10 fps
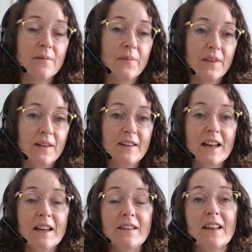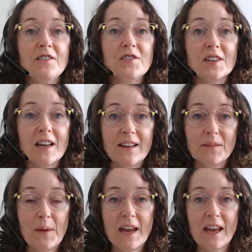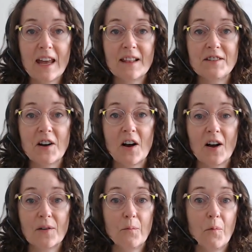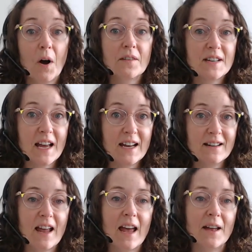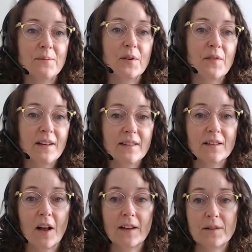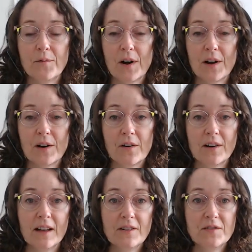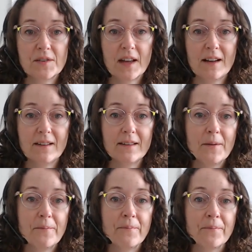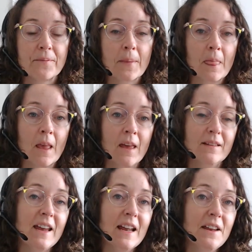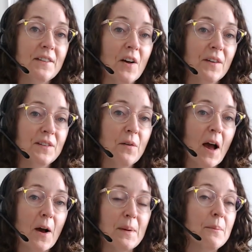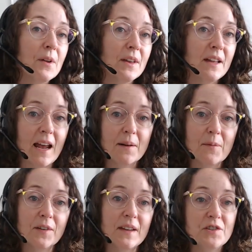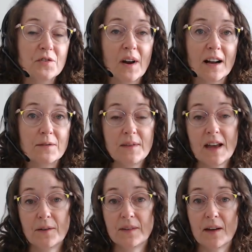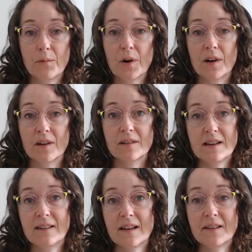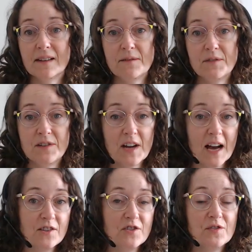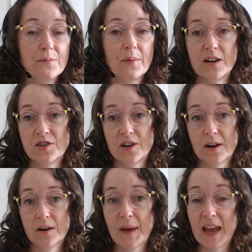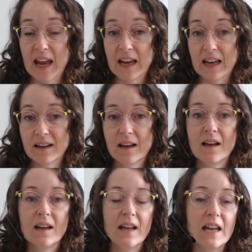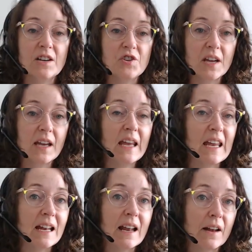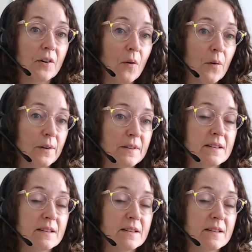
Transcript: The skin essentially is making the dog watertight and prevents the loss of water and electrolytes. Skin is also how people and animals interact with the outside world. It's sensitive to touch, pressure, pain, itching, heat, and cold.